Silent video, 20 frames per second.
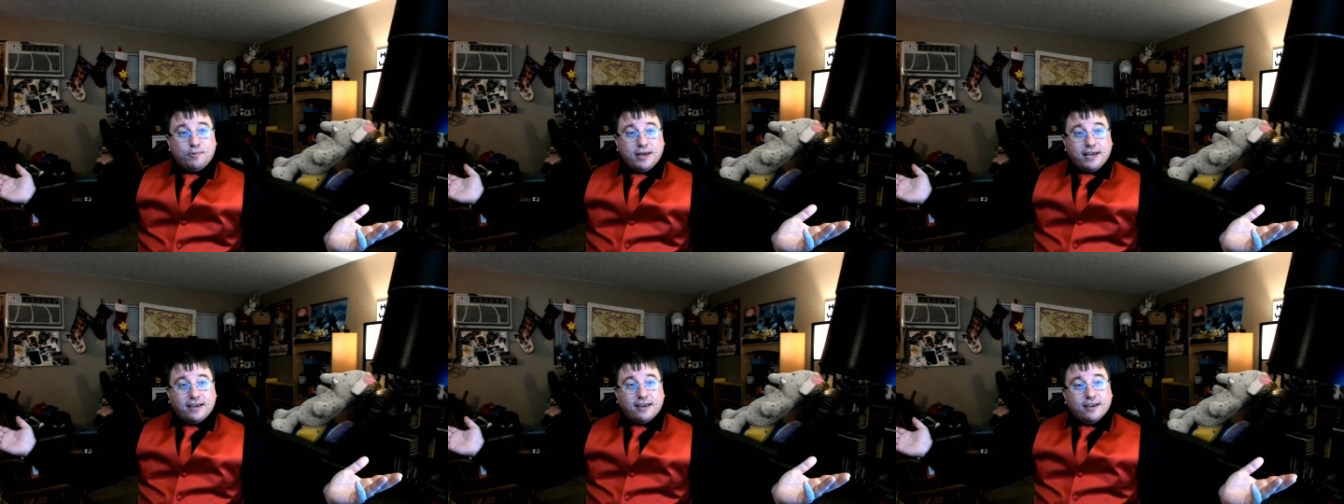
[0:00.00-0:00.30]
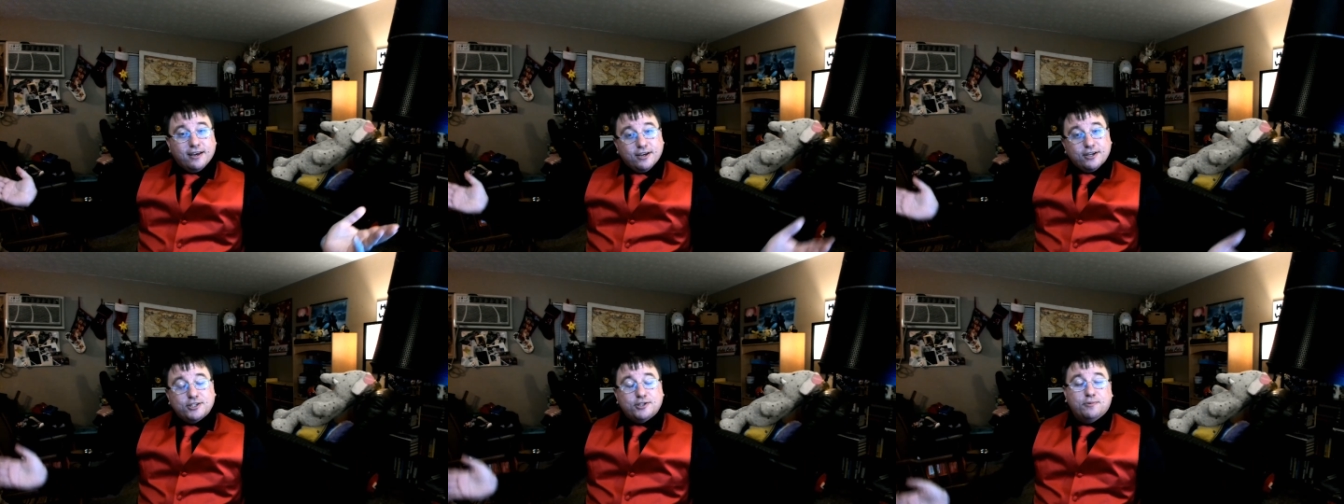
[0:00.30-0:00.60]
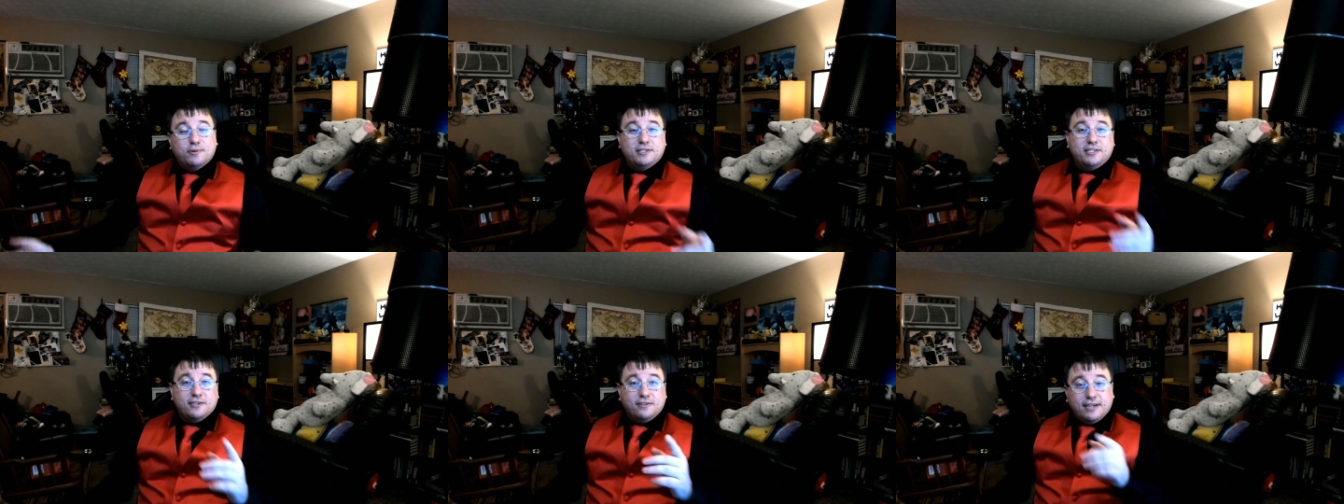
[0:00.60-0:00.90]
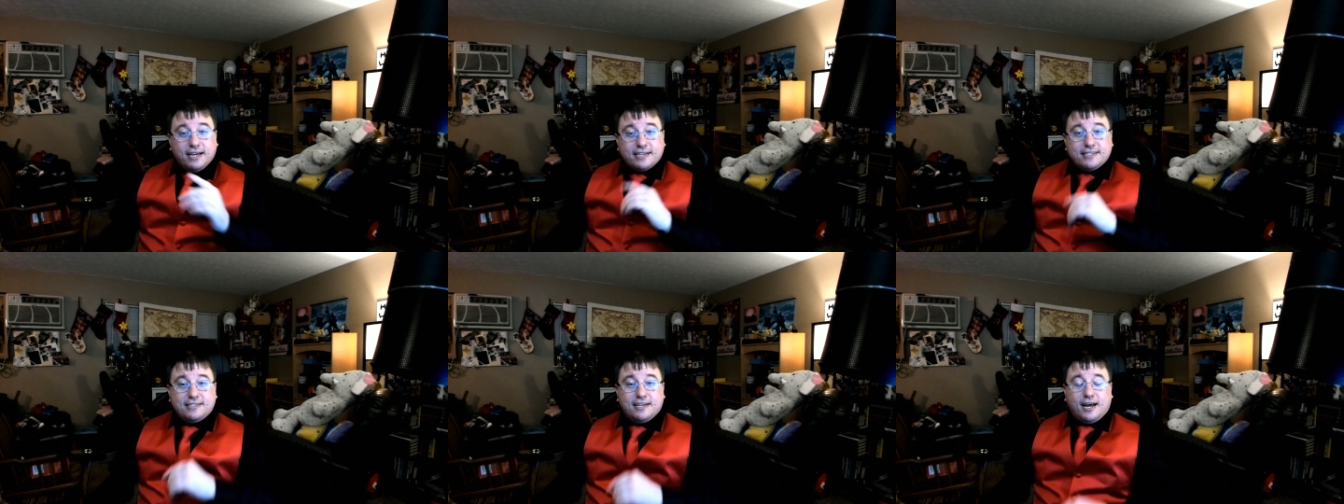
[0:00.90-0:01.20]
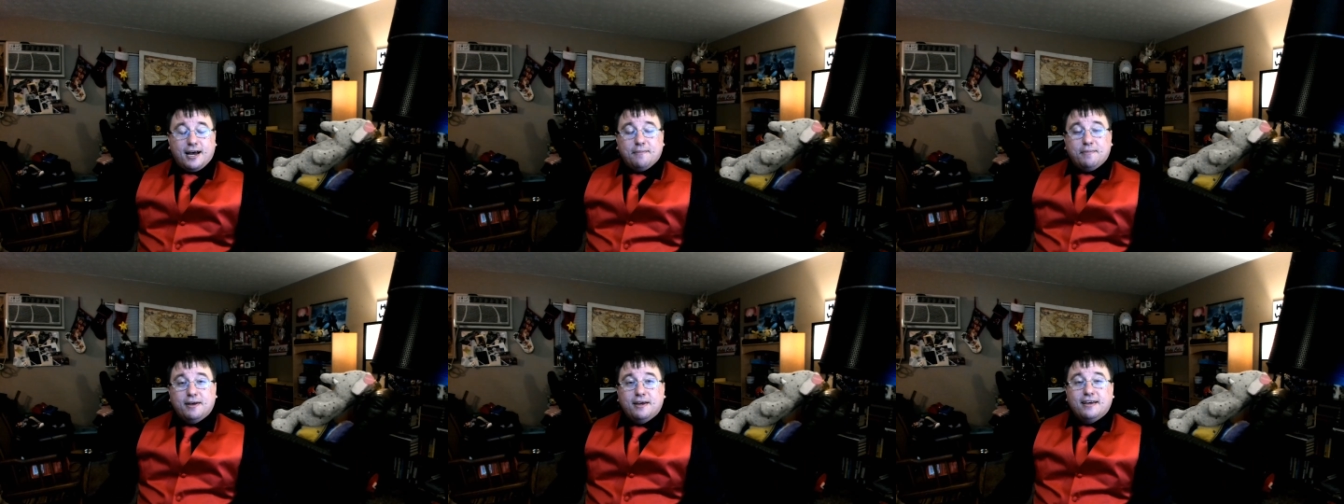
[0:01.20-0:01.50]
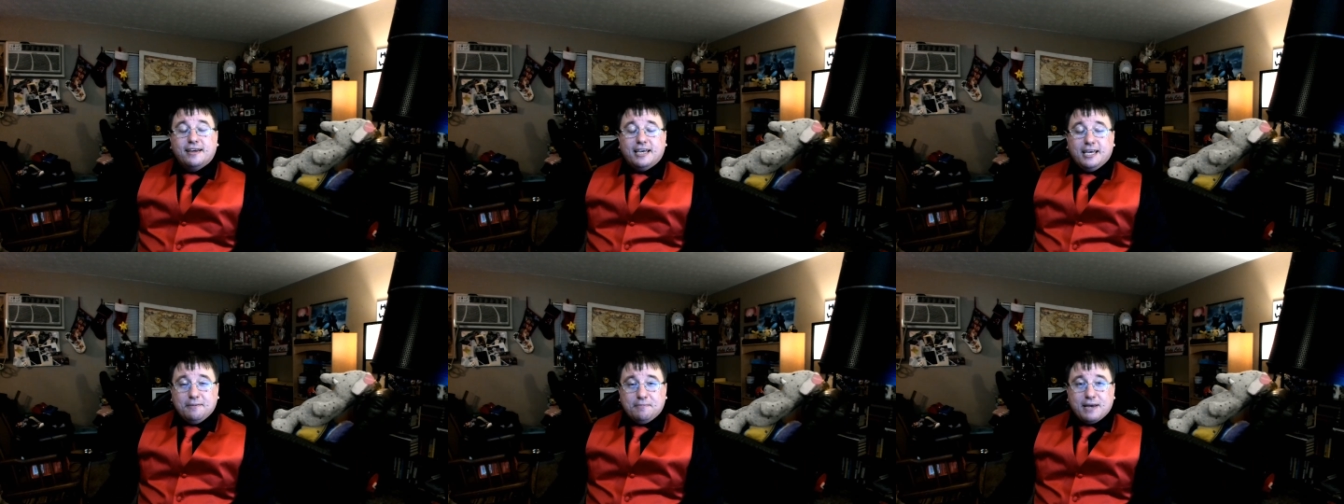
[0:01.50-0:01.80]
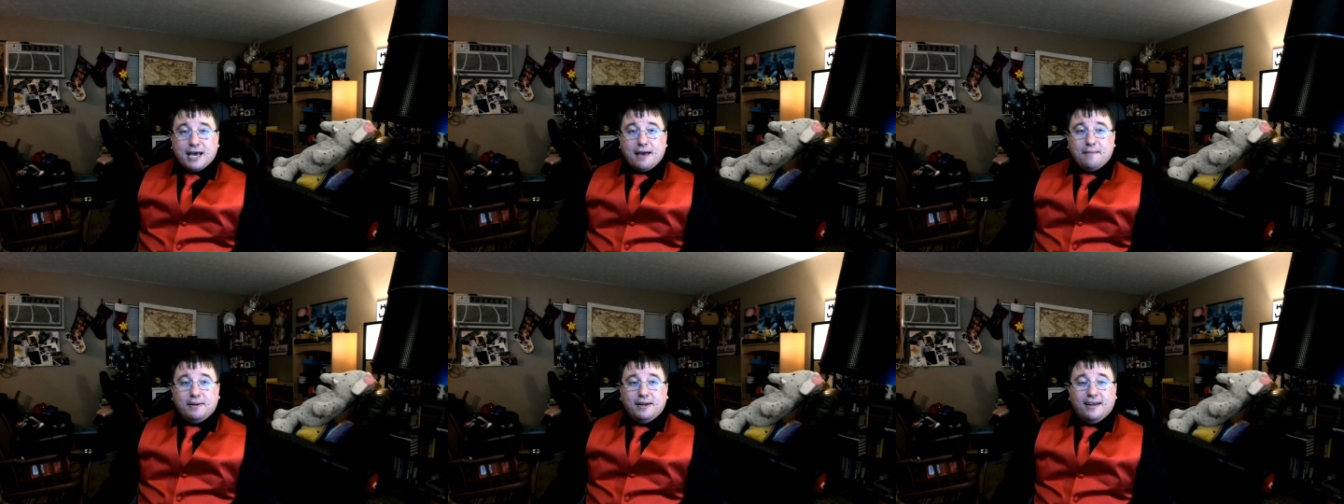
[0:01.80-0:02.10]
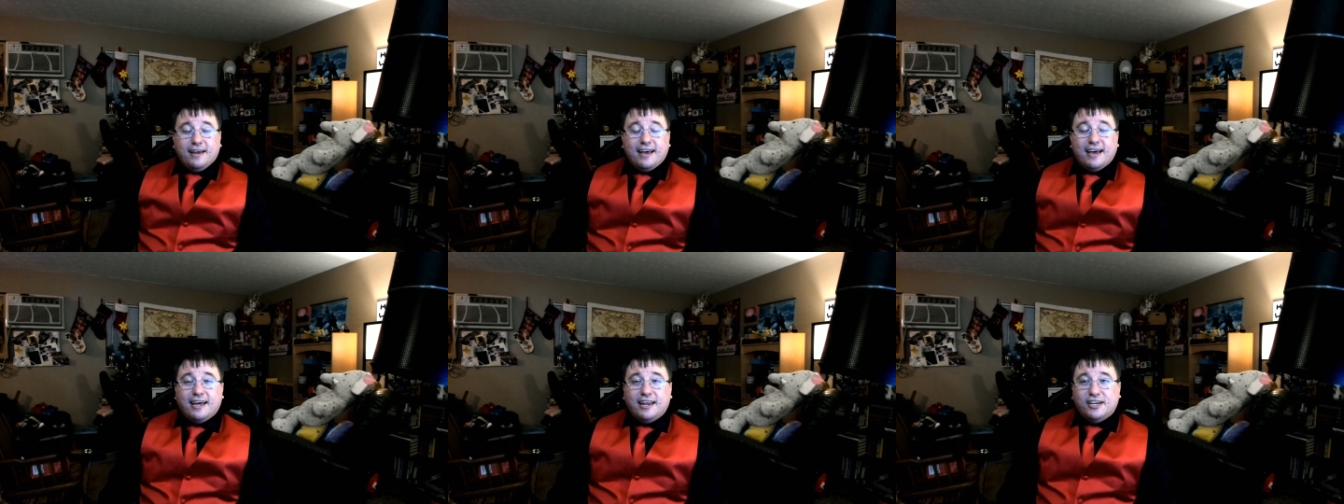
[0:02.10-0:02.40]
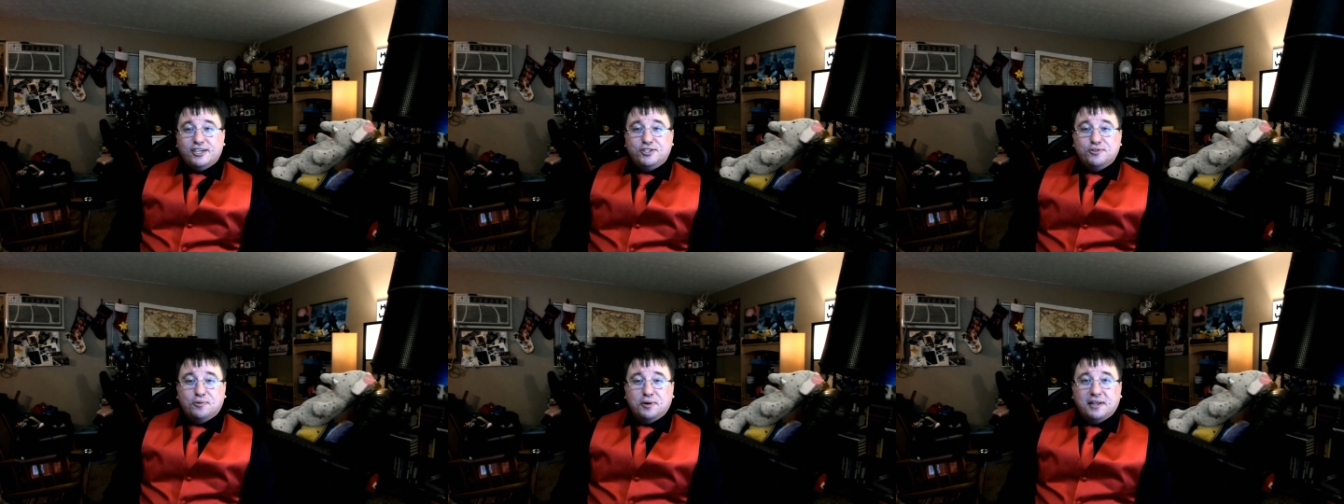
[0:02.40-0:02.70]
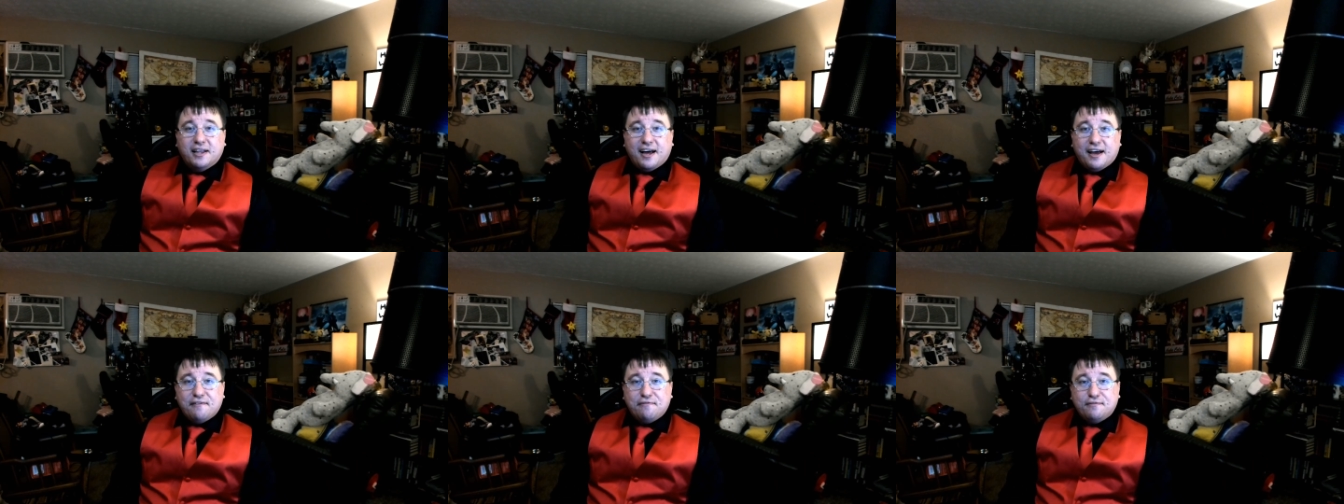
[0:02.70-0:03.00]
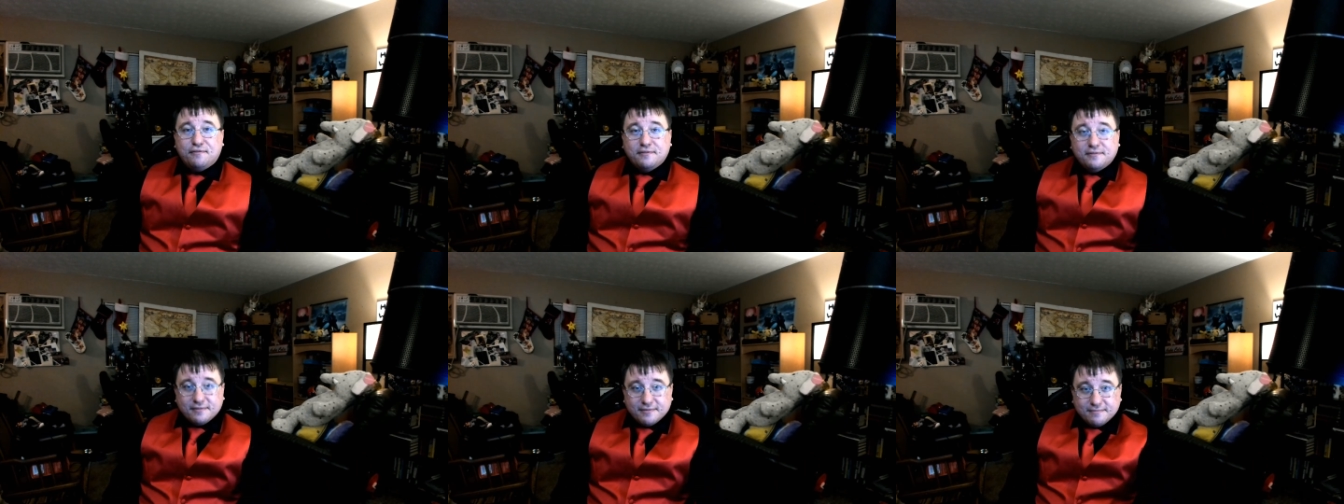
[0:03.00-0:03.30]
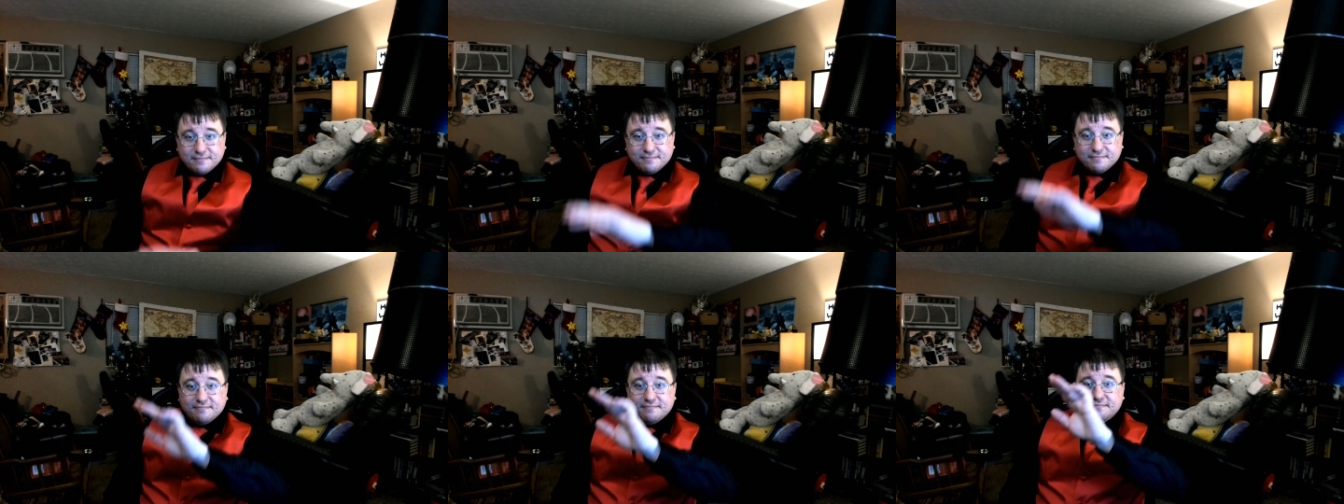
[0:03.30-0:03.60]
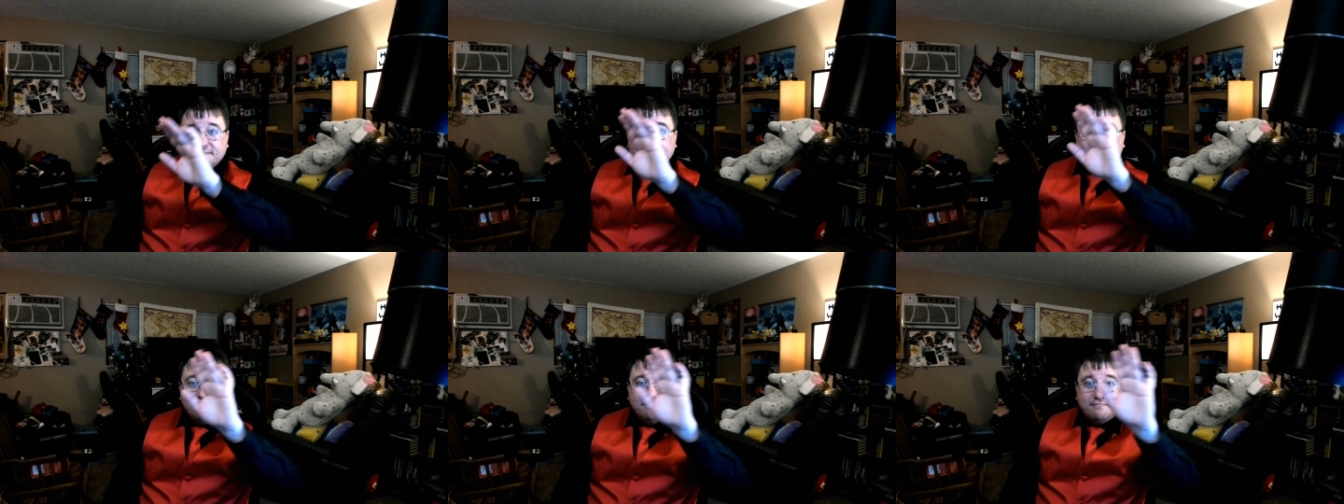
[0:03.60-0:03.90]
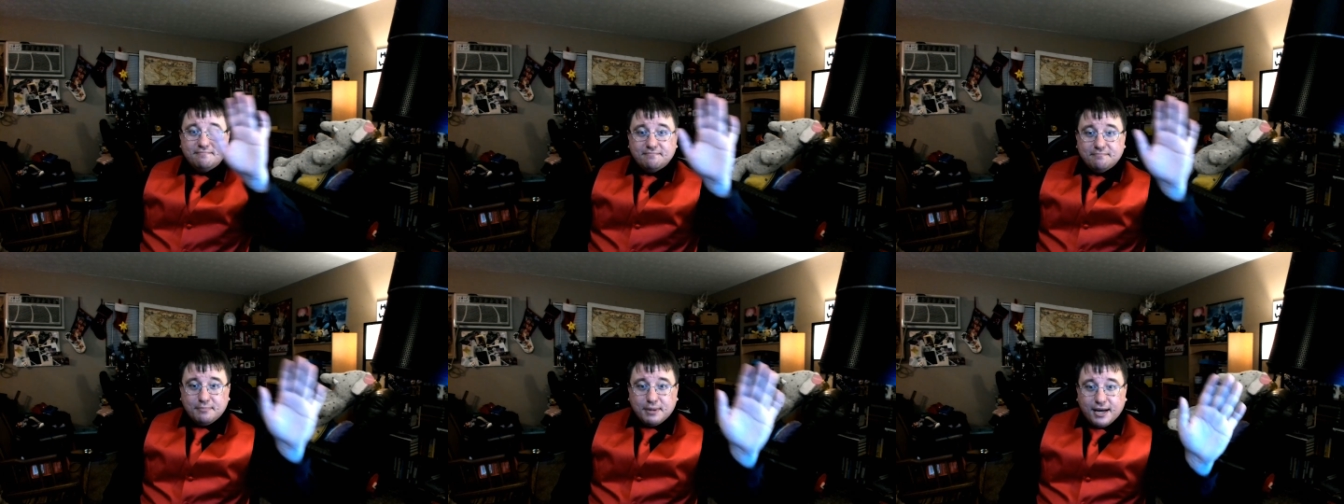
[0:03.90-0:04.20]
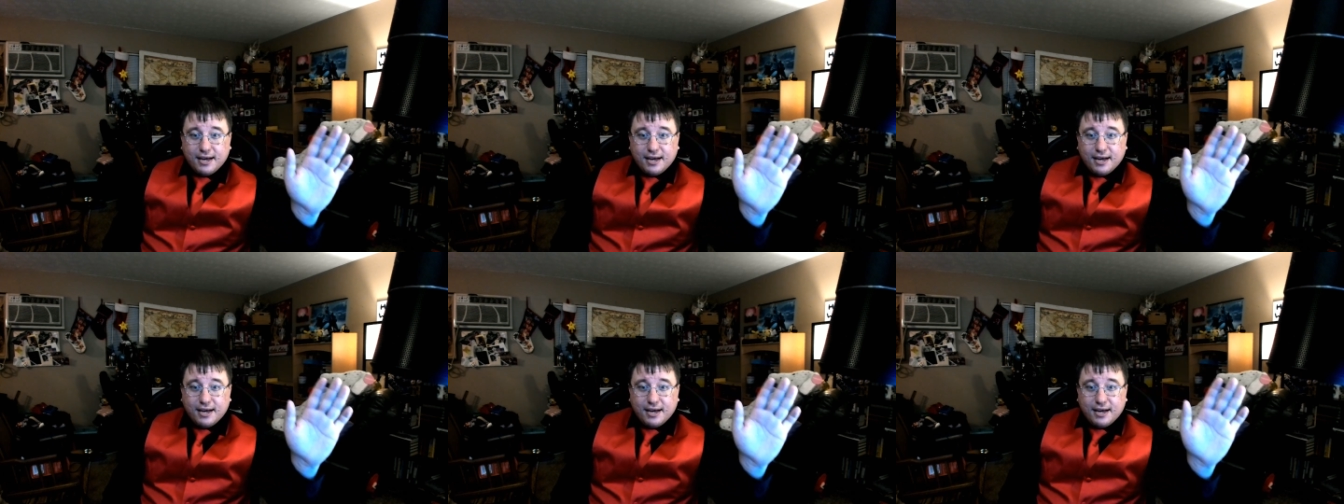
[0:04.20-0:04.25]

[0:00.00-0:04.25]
So until next time, keep gaming and enjoy life. Bye.